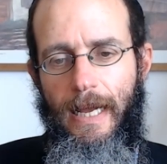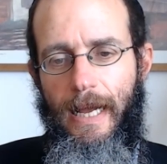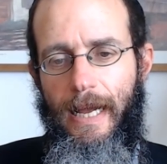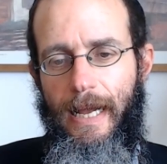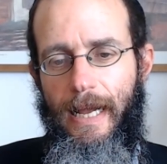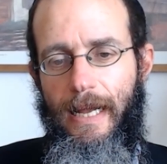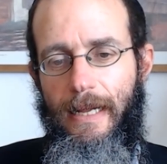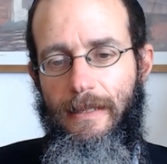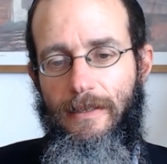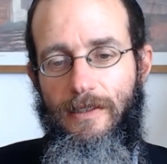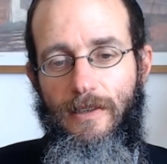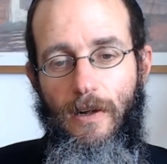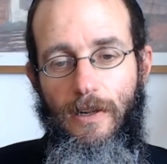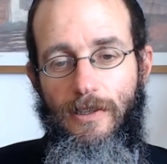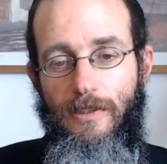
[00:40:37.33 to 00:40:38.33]
And
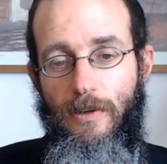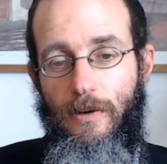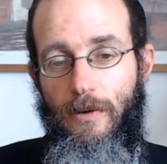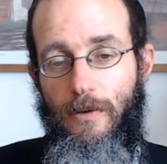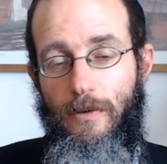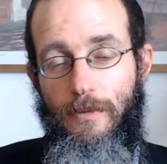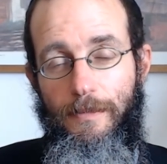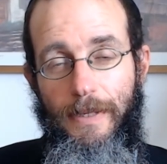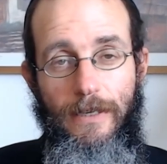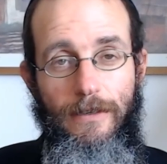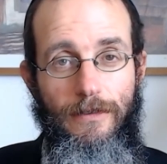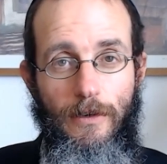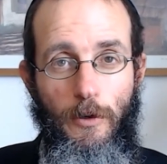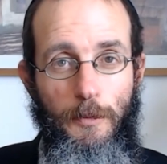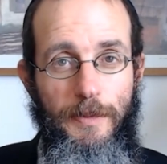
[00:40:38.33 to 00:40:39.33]
there's also big
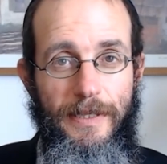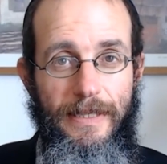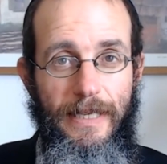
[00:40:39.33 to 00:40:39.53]
groups,